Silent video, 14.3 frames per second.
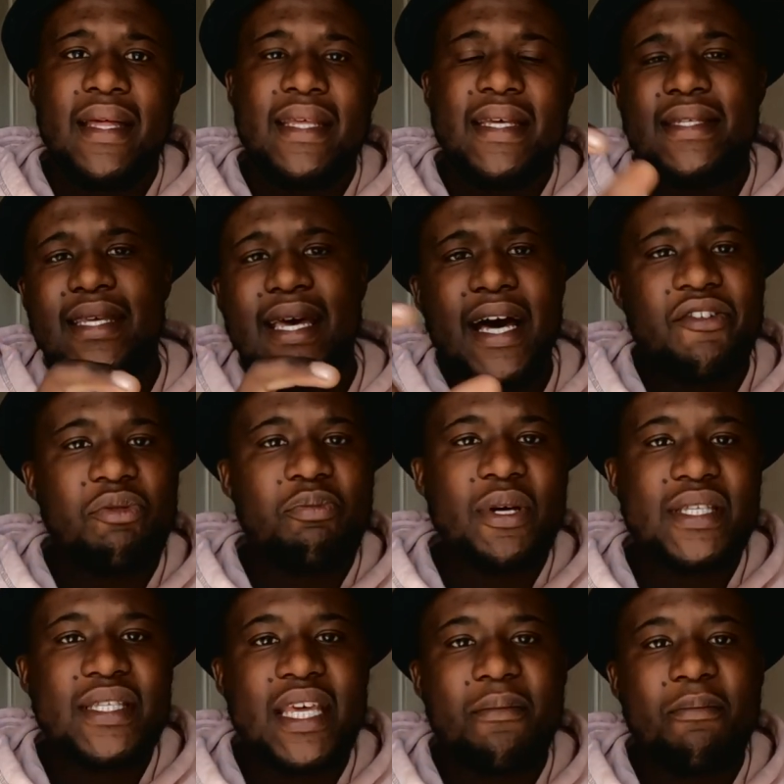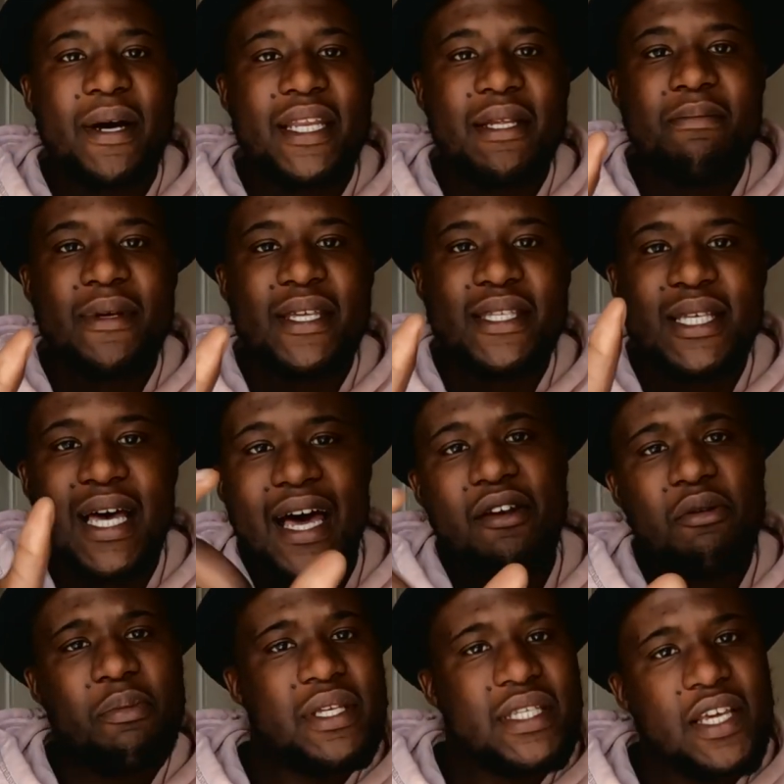they say 100%, but it means
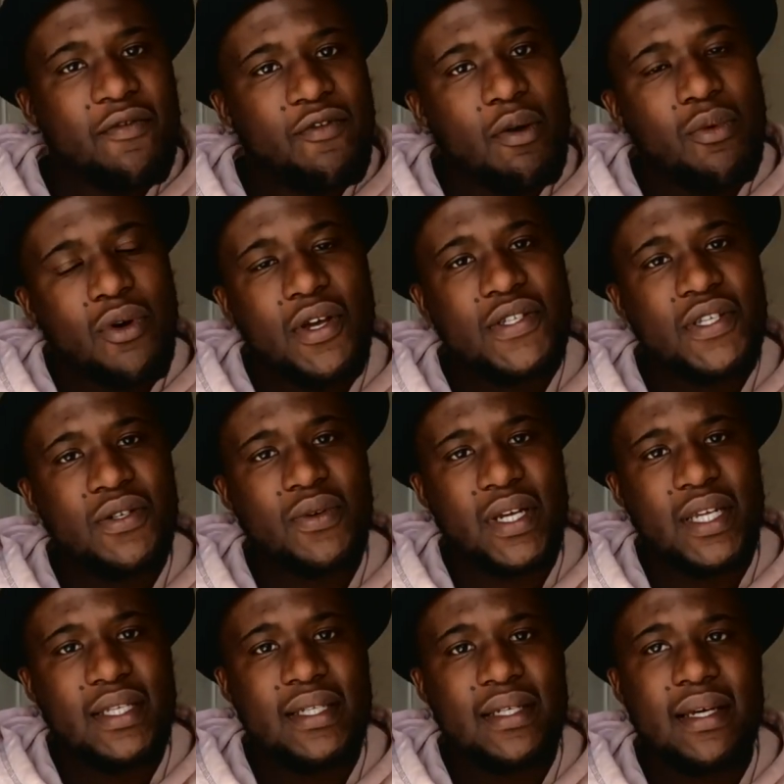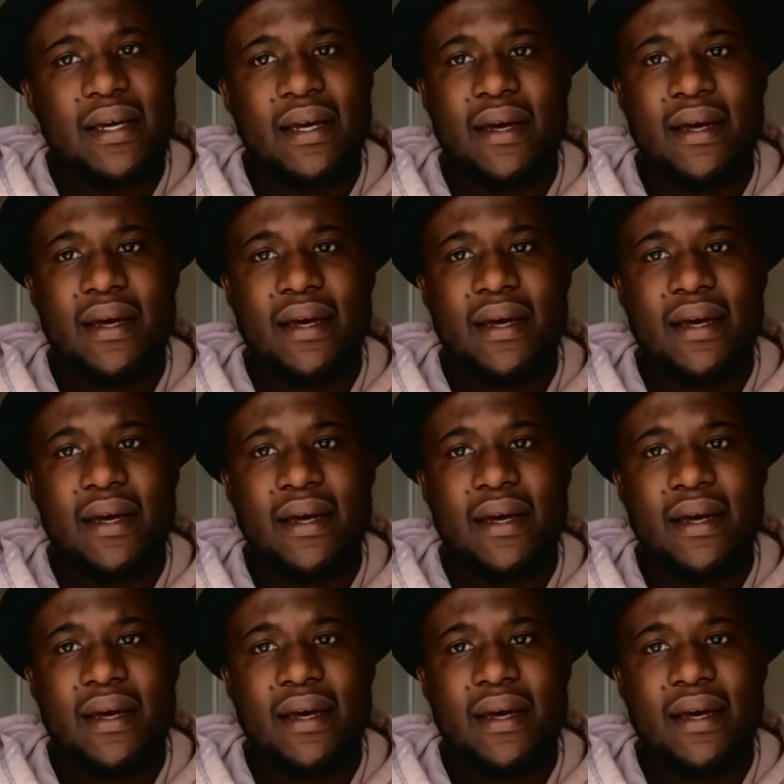100% from concentrate.